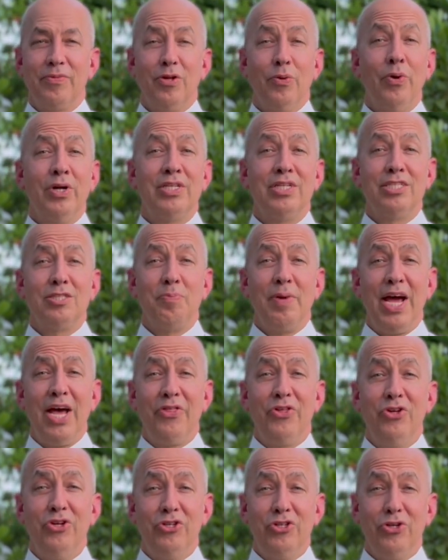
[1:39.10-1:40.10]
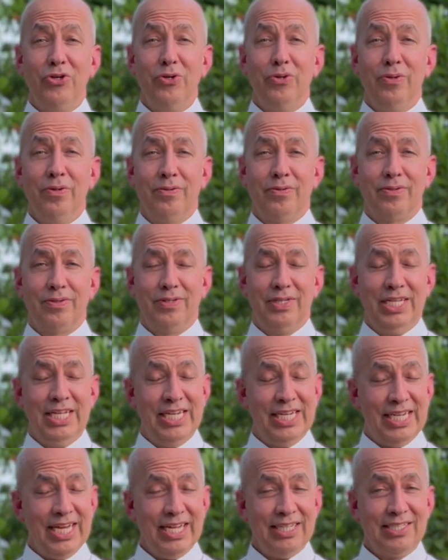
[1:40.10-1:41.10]
What does Matthew do?
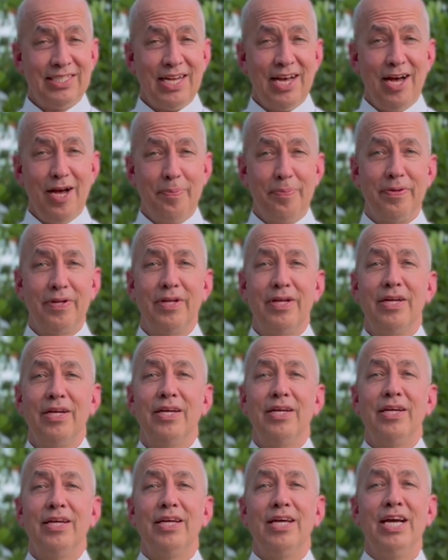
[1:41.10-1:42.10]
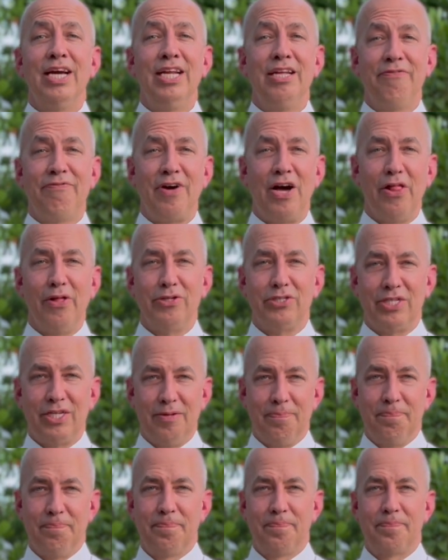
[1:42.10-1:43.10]
He gets up and he follows
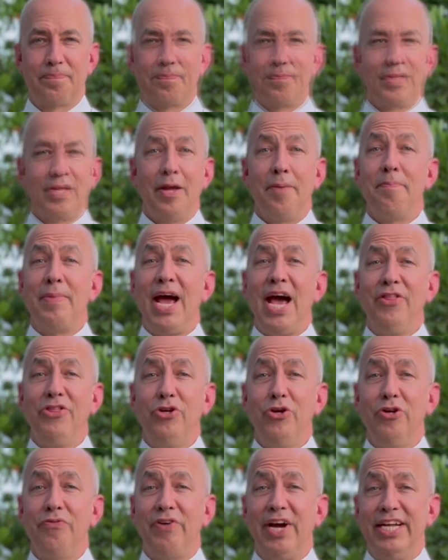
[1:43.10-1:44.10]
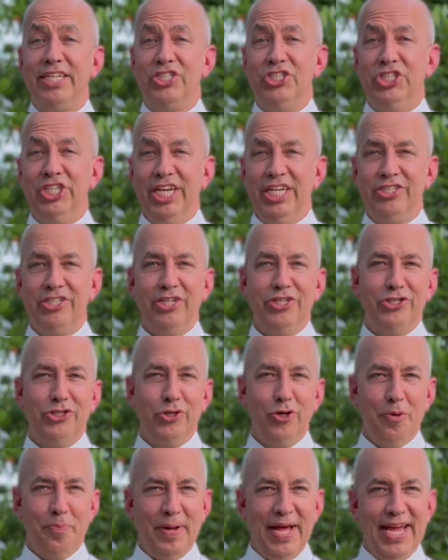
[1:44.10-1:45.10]
him. Matthew invites Jesus
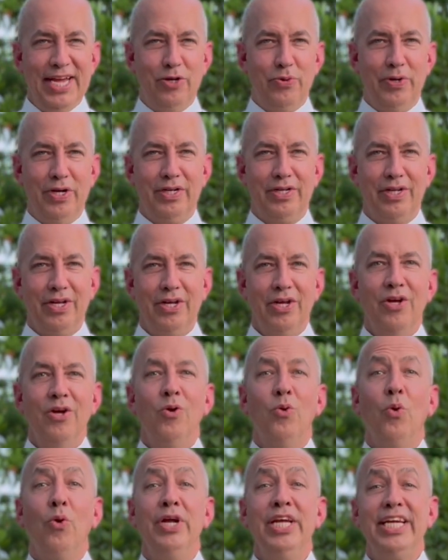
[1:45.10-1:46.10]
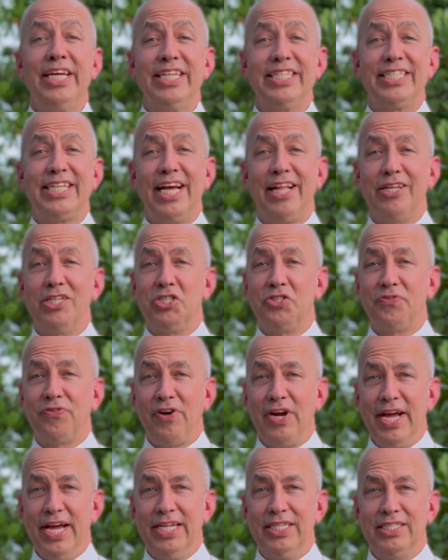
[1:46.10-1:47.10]
to a banquet where he can tell his
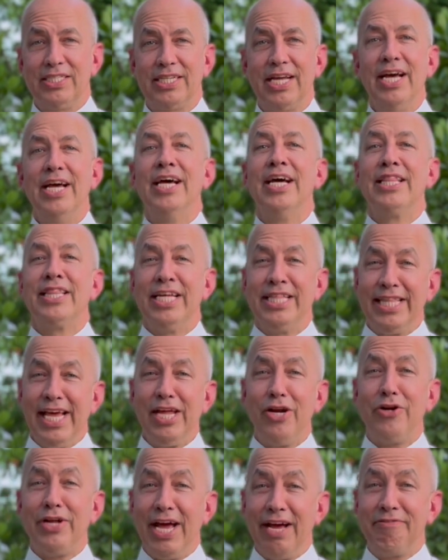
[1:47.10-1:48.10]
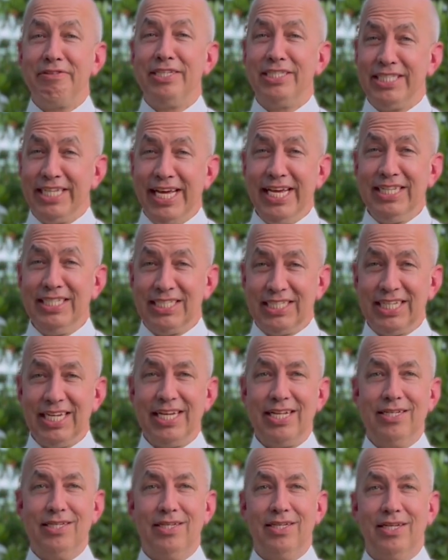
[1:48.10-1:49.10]
friends that they don't have to stay in
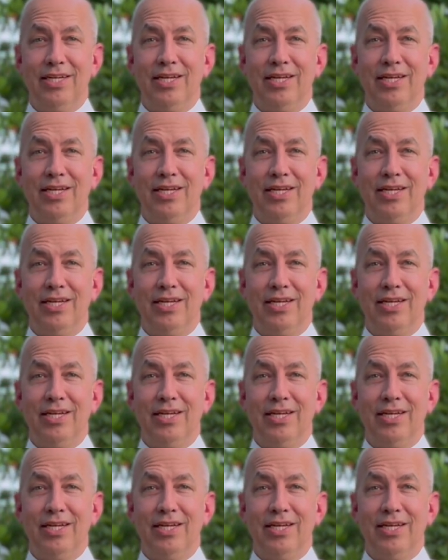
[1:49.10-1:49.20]
sin,